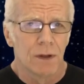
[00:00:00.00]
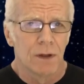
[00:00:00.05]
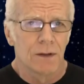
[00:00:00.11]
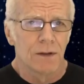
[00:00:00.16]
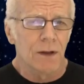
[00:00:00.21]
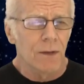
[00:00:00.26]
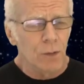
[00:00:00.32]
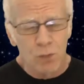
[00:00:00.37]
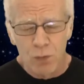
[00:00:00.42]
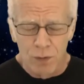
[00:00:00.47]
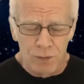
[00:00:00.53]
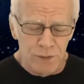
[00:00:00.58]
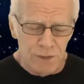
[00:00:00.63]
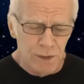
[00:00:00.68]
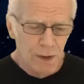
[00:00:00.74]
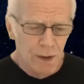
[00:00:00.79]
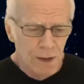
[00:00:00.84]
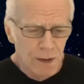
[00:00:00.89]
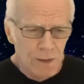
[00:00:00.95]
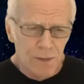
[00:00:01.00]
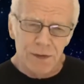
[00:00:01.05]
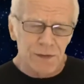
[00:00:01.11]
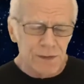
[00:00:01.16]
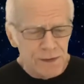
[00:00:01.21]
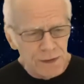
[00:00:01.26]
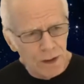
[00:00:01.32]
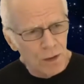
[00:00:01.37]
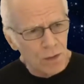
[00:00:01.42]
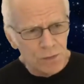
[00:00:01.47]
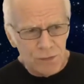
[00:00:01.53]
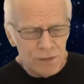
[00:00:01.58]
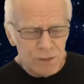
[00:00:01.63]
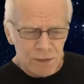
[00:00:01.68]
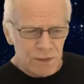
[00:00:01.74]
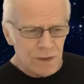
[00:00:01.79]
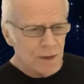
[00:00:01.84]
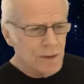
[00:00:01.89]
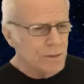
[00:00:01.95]
In other words, the cells,
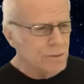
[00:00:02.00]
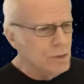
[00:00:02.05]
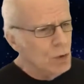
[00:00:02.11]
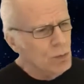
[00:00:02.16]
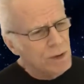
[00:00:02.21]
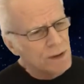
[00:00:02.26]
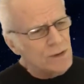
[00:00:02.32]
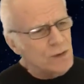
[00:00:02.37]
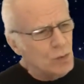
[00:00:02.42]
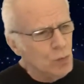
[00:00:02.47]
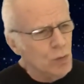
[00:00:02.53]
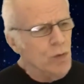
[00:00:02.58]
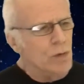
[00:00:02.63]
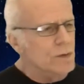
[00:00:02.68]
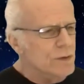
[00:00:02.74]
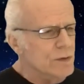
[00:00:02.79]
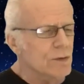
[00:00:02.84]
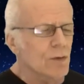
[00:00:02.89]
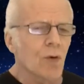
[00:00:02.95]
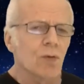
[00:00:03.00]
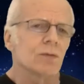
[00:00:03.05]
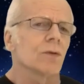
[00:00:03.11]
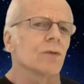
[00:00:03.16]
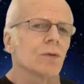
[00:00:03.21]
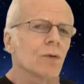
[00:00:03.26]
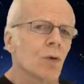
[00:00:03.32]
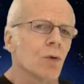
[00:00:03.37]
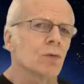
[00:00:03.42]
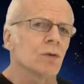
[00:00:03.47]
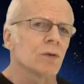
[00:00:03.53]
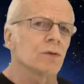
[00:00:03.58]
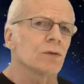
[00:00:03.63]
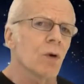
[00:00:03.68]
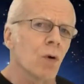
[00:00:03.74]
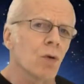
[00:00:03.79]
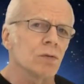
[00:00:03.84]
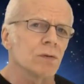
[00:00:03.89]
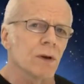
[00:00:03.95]
instead of going towards an older and
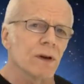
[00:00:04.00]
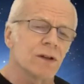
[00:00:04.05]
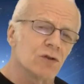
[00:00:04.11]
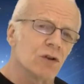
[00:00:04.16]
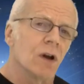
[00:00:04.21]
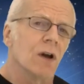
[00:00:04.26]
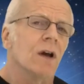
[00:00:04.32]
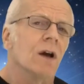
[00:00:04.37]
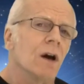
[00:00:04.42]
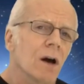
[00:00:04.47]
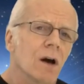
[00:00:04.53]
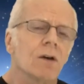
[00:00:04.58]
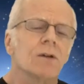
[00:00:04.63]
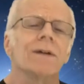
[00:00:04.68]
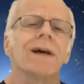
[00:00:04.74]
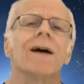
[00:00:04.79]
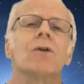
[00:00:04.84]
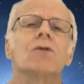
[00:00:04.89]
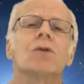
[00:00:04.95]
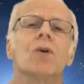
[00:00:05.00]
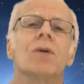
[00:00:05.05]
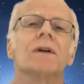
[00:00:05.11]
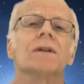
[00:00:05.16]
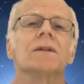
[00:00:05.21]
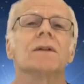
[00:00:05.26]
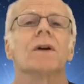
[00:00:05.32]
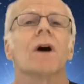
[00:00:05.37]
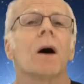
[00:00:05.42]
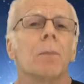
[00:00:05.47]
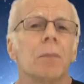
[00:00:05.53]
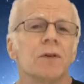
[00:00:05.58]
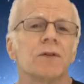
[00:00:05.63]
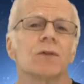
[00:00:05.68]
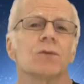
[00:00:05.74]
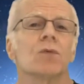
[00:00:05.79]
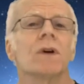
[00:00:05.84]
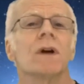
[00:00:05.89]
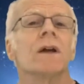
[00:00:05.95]
older age, are now going the
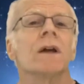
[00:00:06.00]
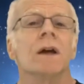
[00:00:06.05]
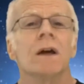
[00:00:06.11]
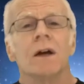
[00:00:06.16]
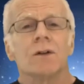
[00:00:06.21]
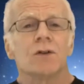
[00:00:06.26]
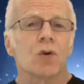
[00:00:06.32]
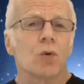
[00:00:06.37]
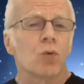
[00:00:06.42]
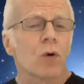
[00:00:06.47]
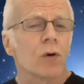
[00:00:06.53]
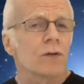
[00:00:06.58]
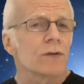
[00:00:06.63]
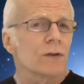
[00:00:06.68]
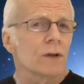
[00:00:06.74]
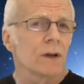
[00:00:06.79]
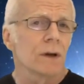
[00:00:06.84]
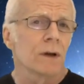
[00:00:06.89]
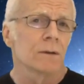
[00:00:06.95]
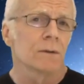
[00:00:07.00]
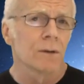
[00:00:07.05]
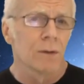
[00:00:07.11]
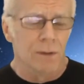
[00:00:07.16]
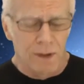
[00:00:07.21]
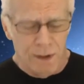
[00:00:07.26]
opposite way towards a younger